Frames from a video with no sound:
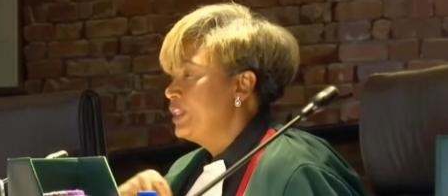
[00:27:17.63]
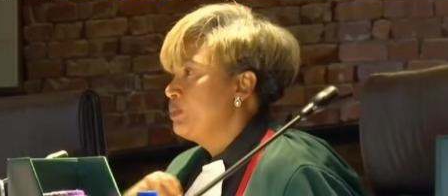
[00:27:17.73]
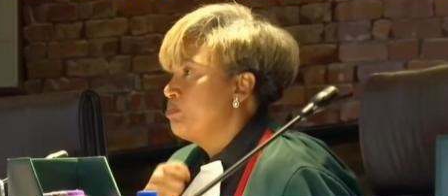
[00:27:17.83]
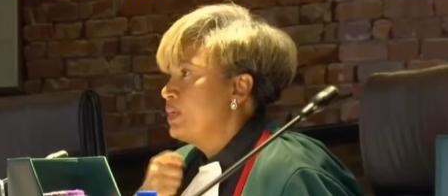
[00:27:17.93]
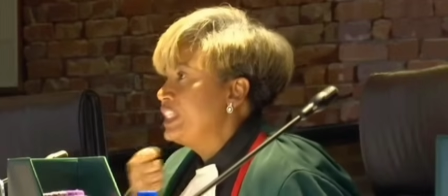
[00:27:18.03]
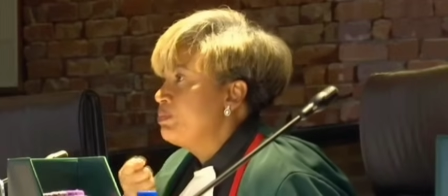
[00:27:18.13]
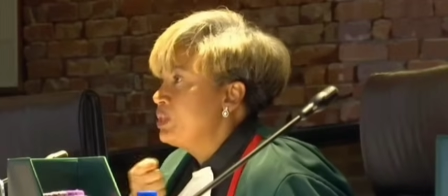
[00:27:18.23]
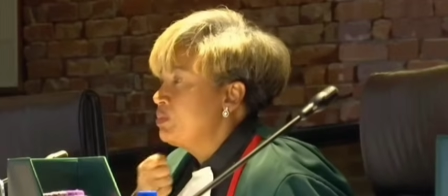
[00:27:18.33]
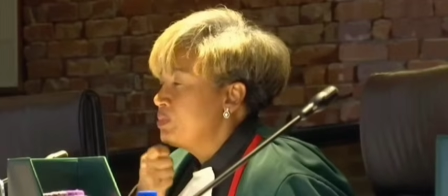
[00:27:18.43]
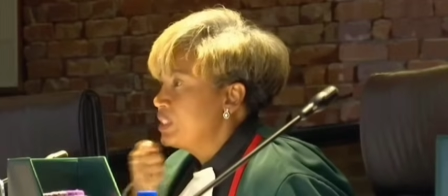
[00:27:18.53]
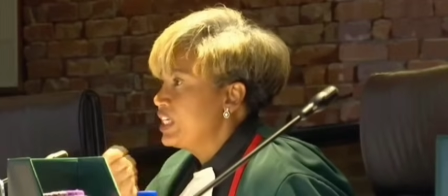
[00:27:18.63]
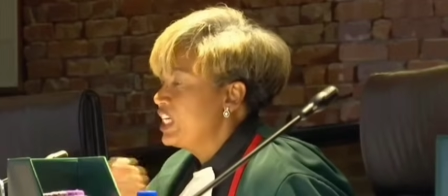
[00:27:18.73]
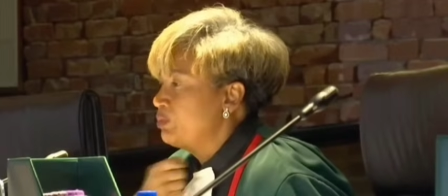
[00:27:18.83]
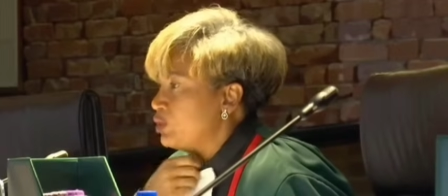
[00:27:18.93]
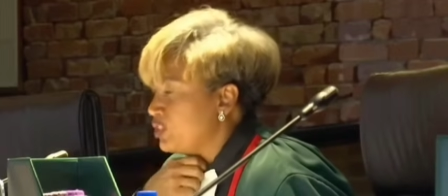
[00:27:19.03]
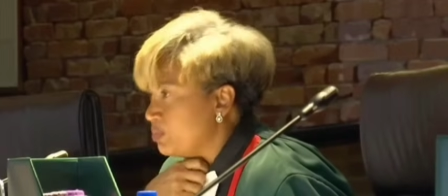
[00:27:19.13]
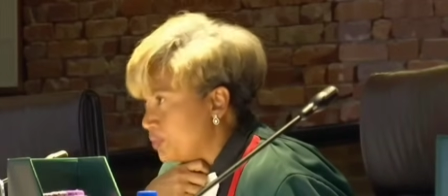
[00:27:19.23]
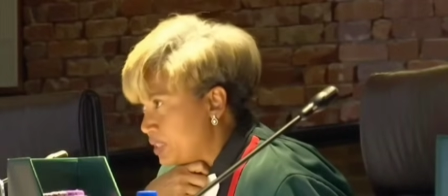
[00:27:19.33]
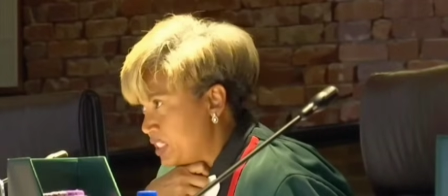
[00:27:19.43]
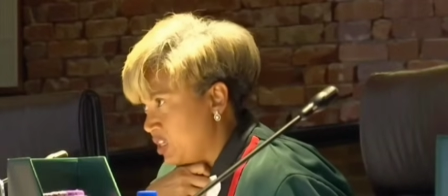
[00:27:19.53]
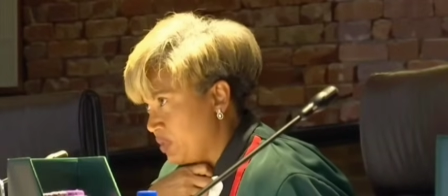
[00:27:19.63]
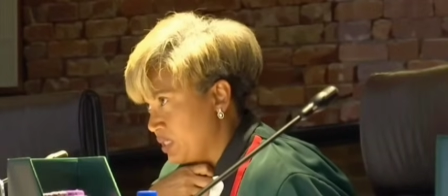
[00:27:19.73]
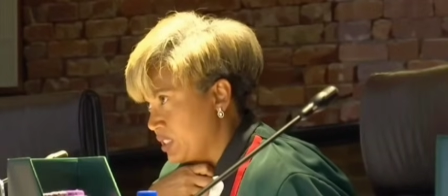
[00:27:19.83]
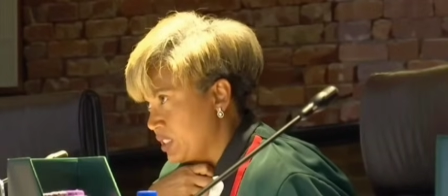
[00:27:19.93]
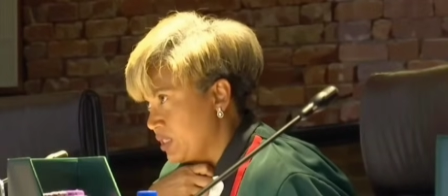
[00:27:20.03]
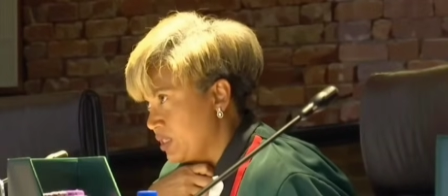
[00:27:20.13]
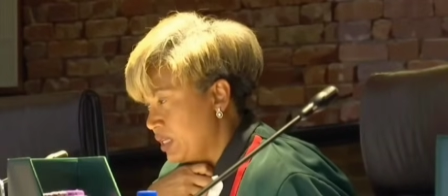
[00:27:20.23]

the minimum term of imprisonment.